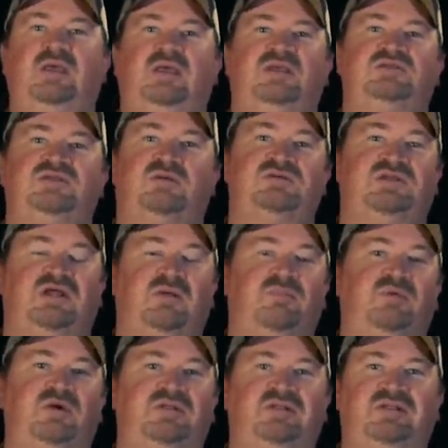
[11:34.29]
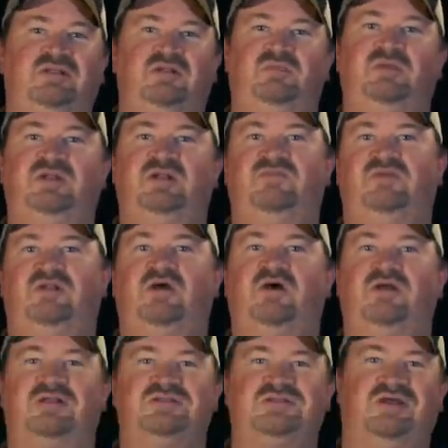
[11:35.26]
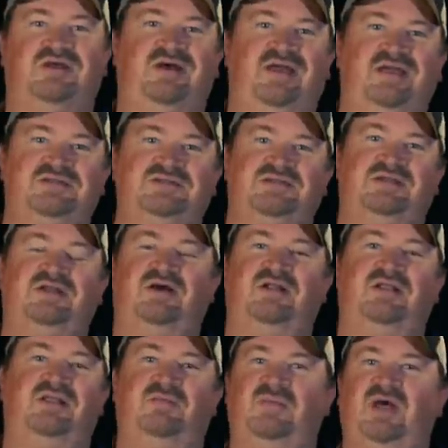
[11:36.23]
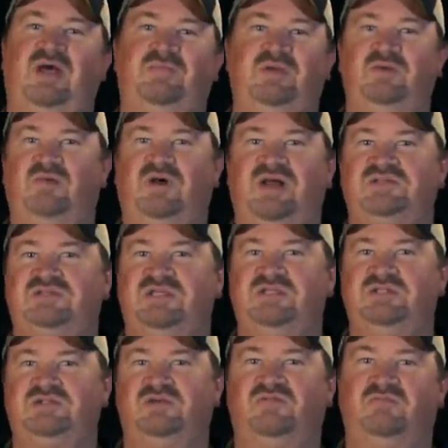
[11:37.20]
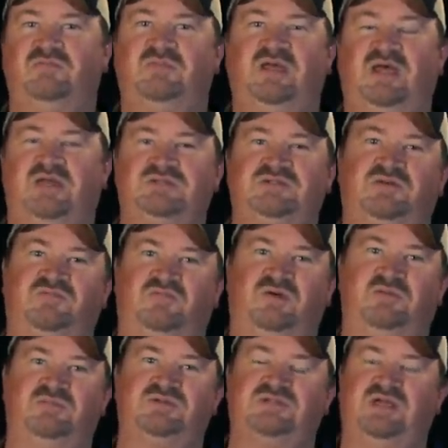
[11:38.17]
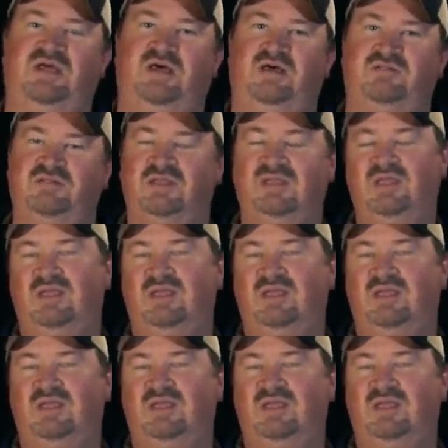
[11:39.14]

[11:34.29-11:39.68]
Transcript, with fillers: It's almost like I'm putting a little bit of an Arkansas accent on it. That might be why it's easier from guys that are from the South.